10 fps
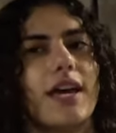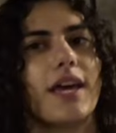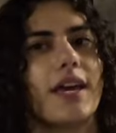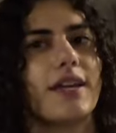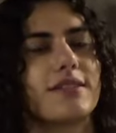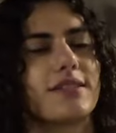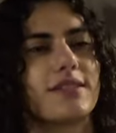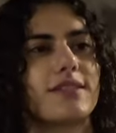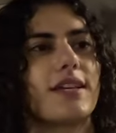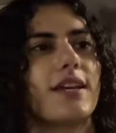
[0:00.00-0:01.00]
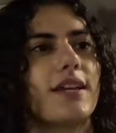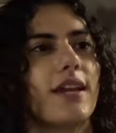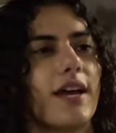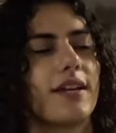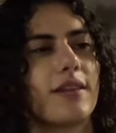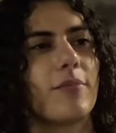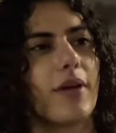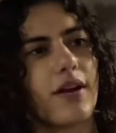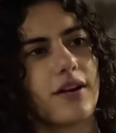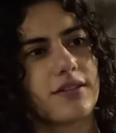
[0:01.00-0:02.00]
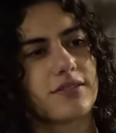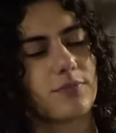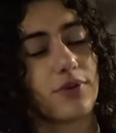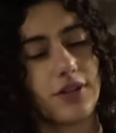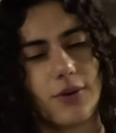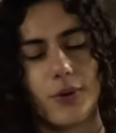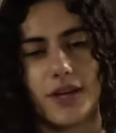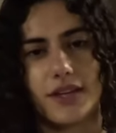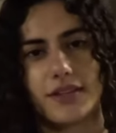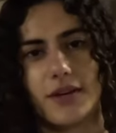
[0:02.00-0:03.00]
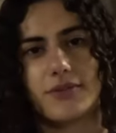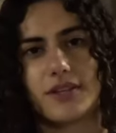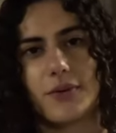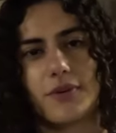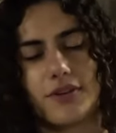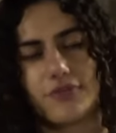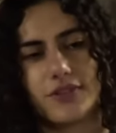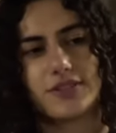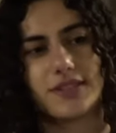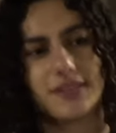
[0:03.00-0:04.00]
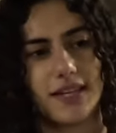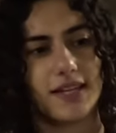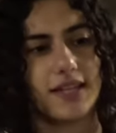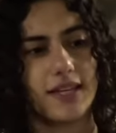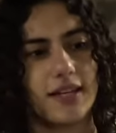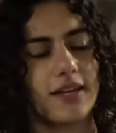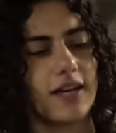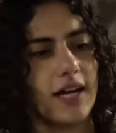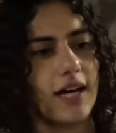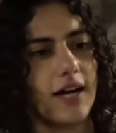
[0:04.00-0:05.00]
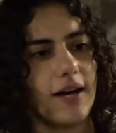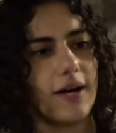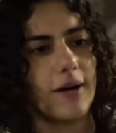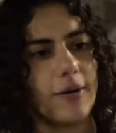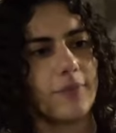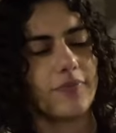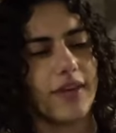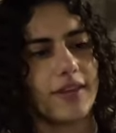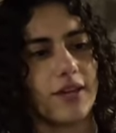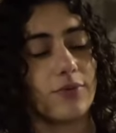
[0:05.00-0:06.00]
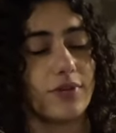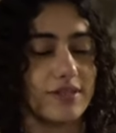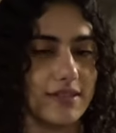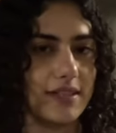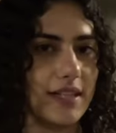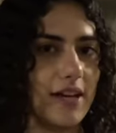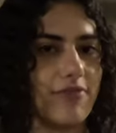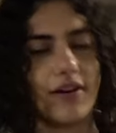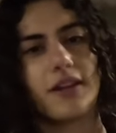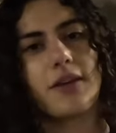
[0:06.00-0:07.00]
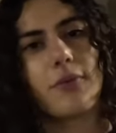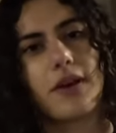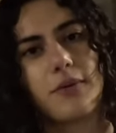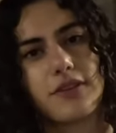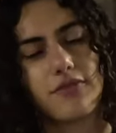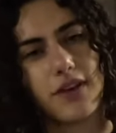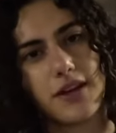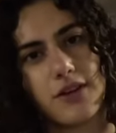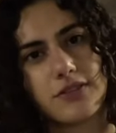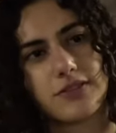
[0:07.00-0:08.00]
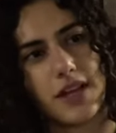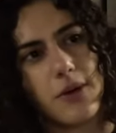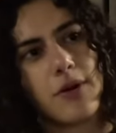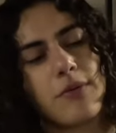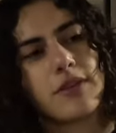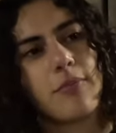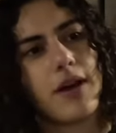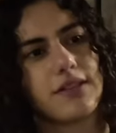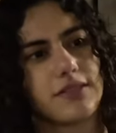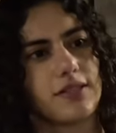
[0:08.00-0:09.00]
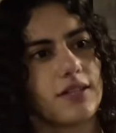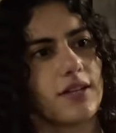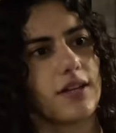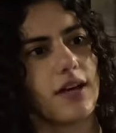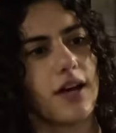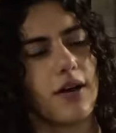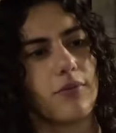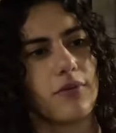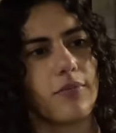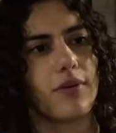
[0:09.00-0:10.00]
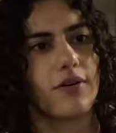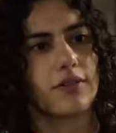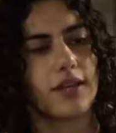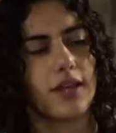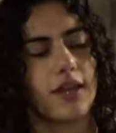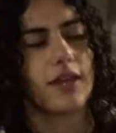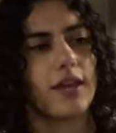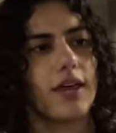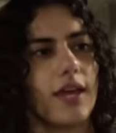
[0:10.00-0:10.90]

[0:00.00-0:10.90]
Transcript: and since then I did the bearings pretty quick. That was like one of the first things I did. And then recently I finally went with the Vanos. I went with the Bison rebuild kit,